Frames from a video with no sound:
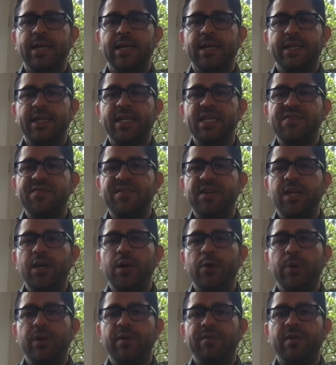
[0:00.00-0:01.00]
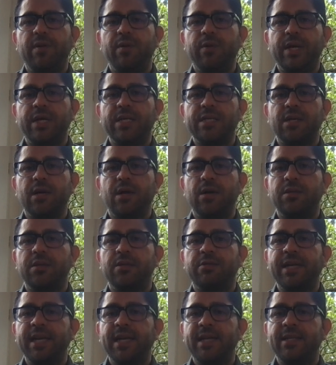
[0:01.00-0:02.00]
This video will focus on the
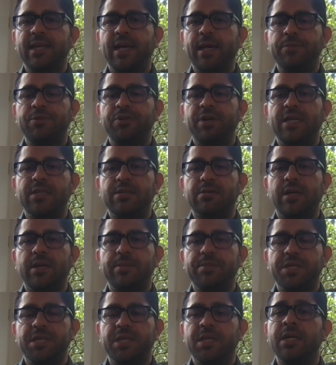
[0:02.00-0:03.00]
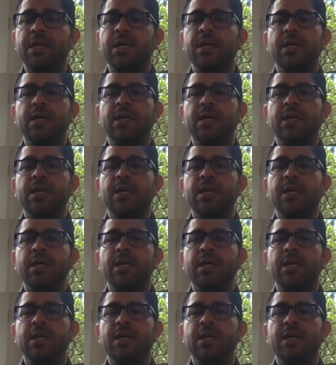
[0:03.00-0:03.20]
real-time transcription,